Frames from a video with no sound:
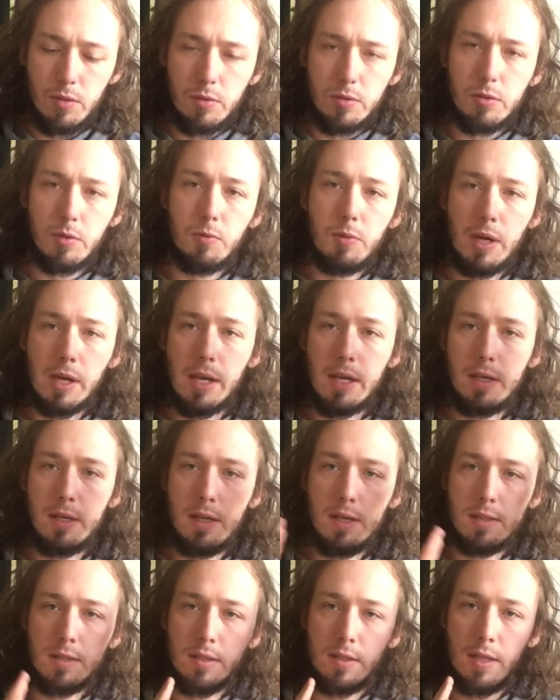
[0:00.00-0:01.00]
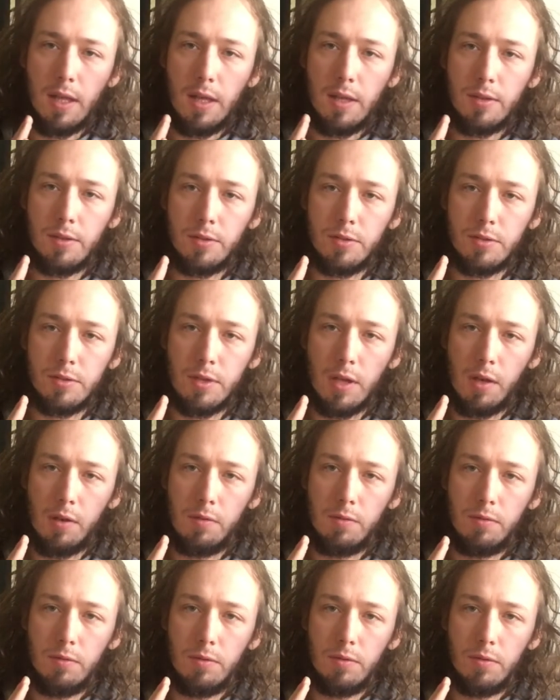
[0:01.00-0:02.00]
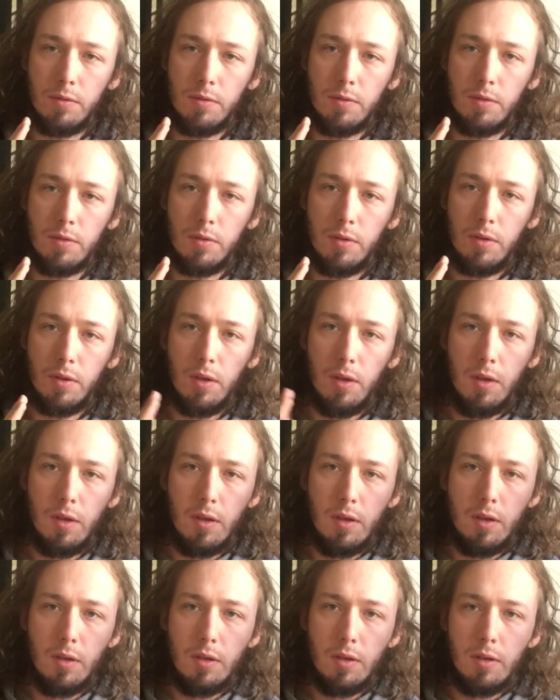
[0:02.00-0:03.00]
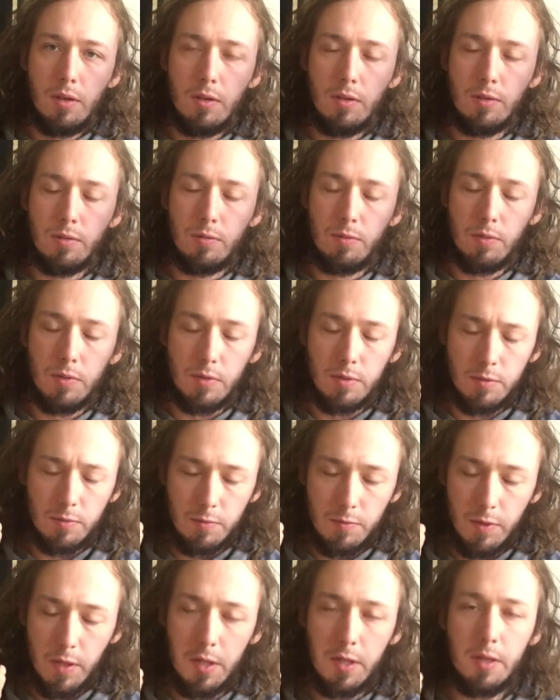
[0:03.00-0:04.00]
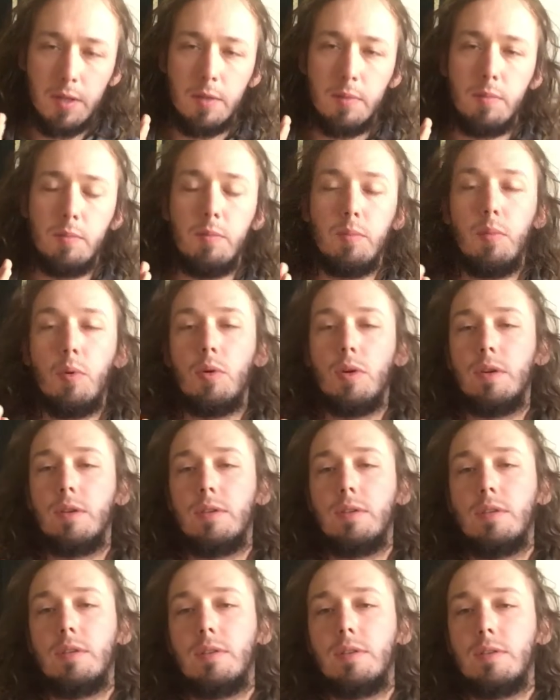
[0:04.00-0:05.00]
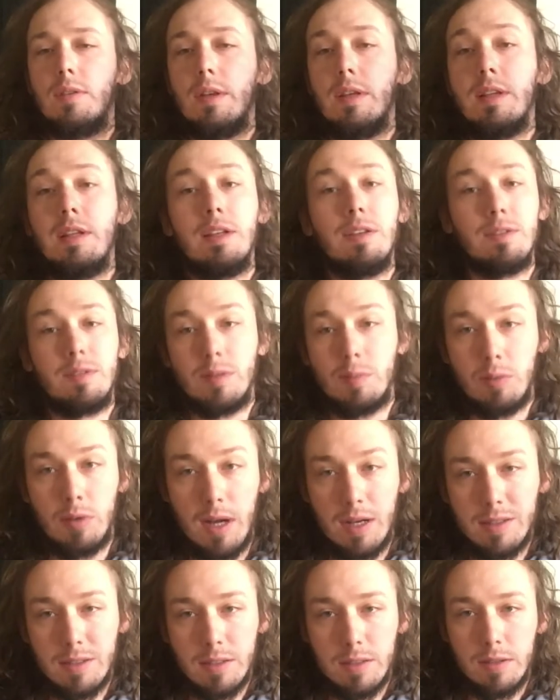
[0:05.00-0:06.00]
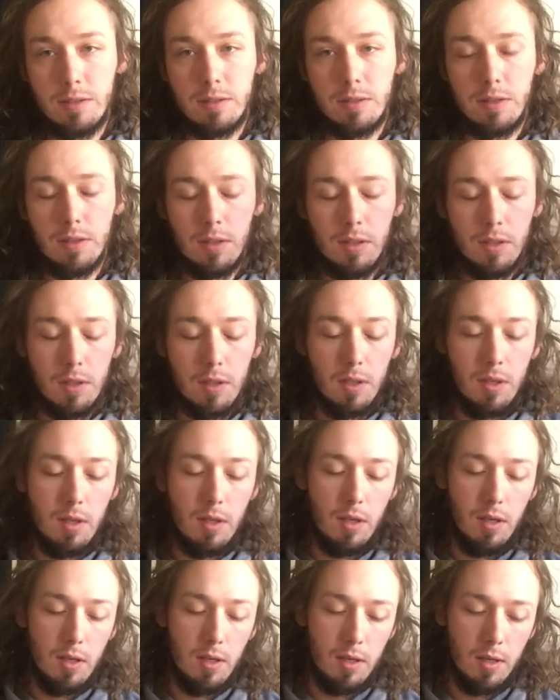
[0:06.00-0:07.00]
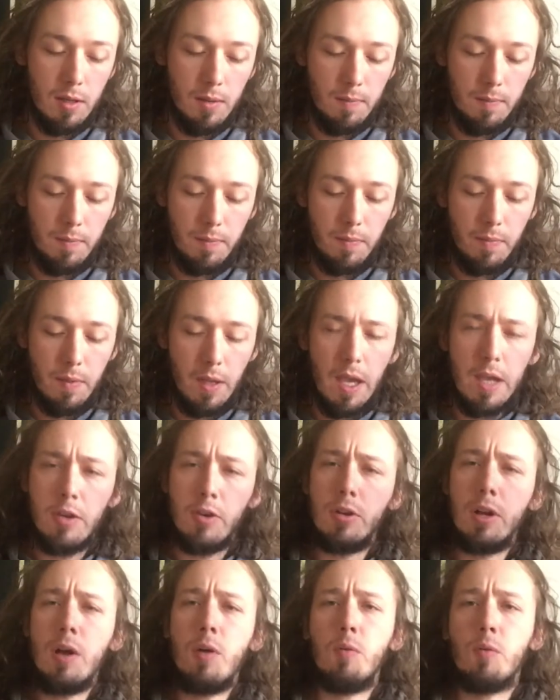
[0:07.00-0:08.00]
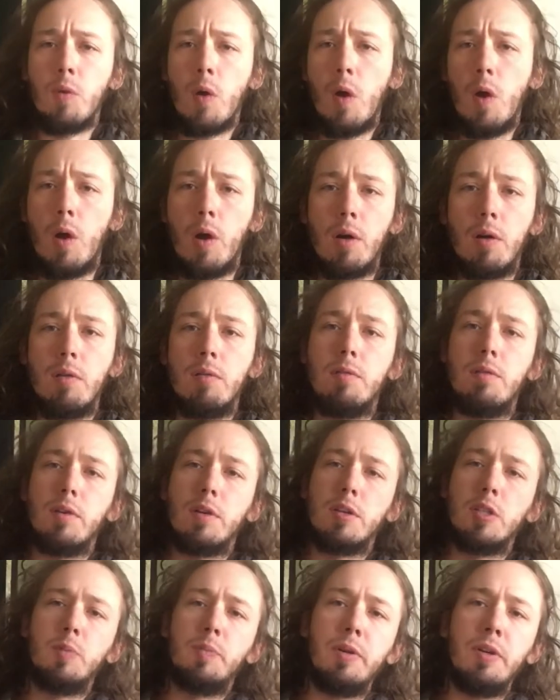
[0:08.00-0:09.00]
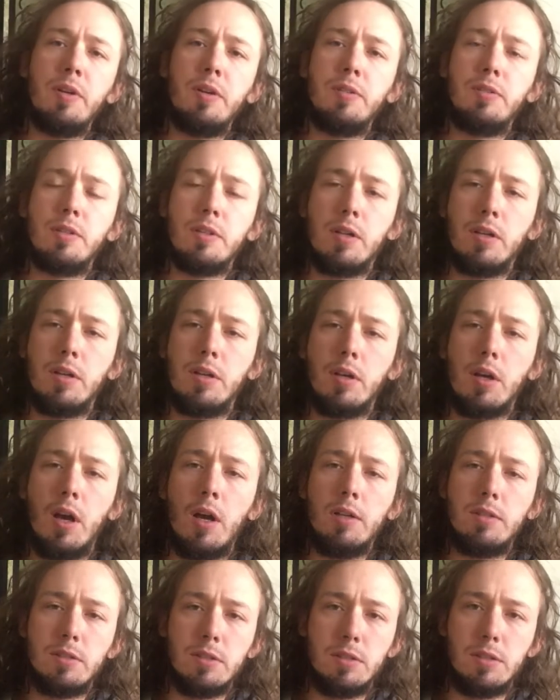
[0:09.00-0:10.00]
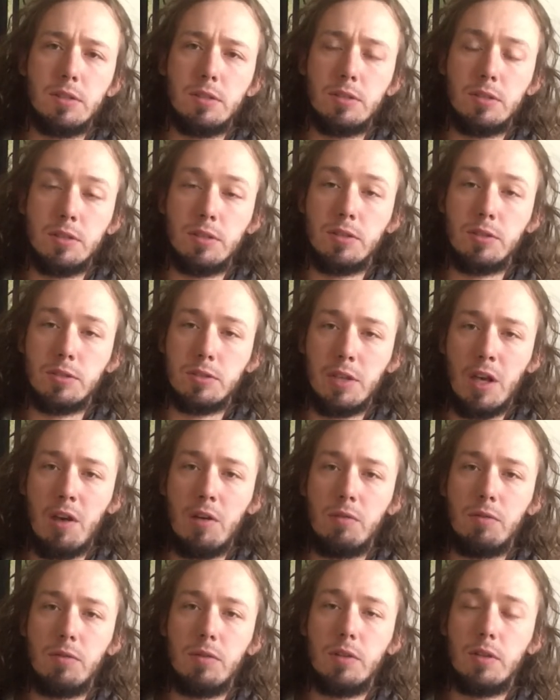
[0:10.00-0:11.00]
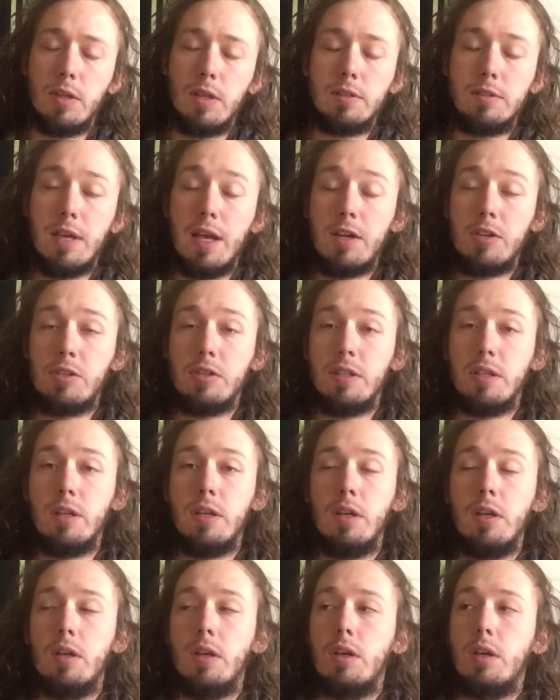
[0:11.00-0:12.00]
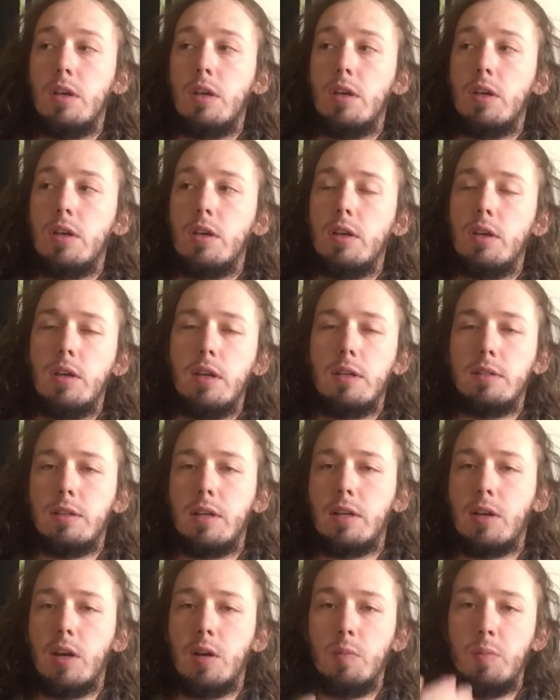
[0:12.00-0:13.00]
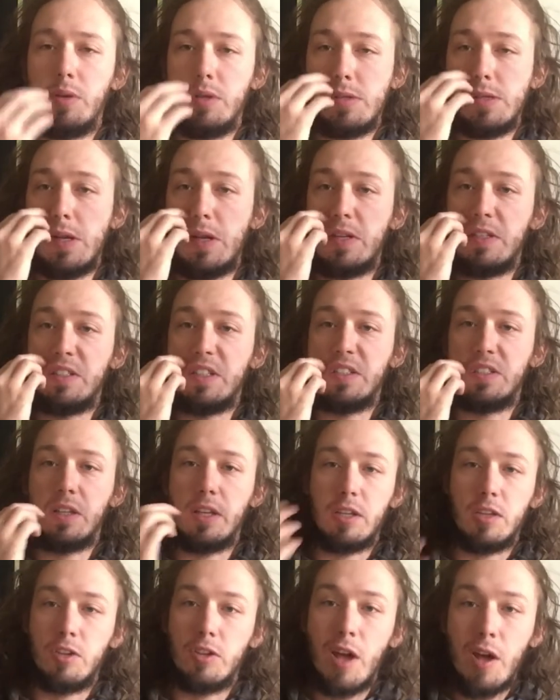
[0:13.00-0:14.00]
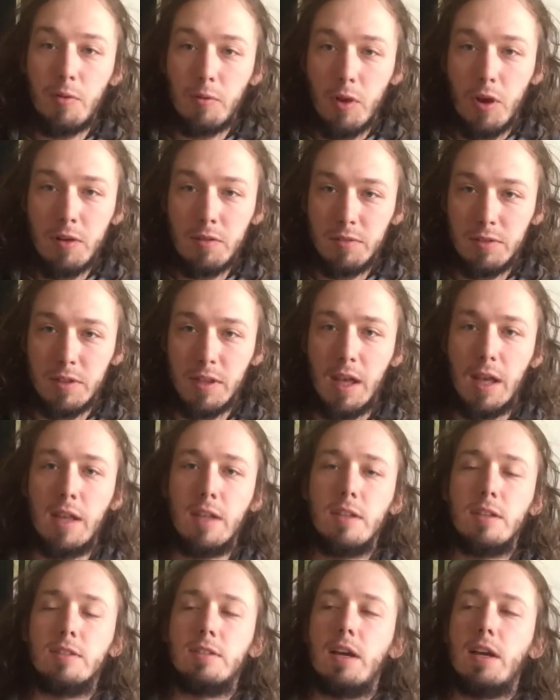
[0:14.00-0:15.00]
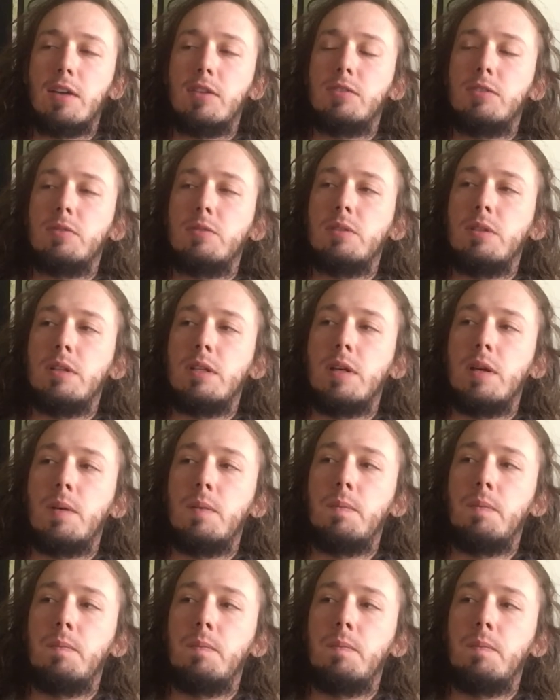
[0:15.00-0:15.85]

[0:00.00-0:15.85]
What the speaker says: So recognizing that in yourself is very important. It is the practice. And you're not wrong for experiencing unconsciousness in yourself. It's actually, as Eckhart puts, he says, like, you're not wrong for that. It's actually,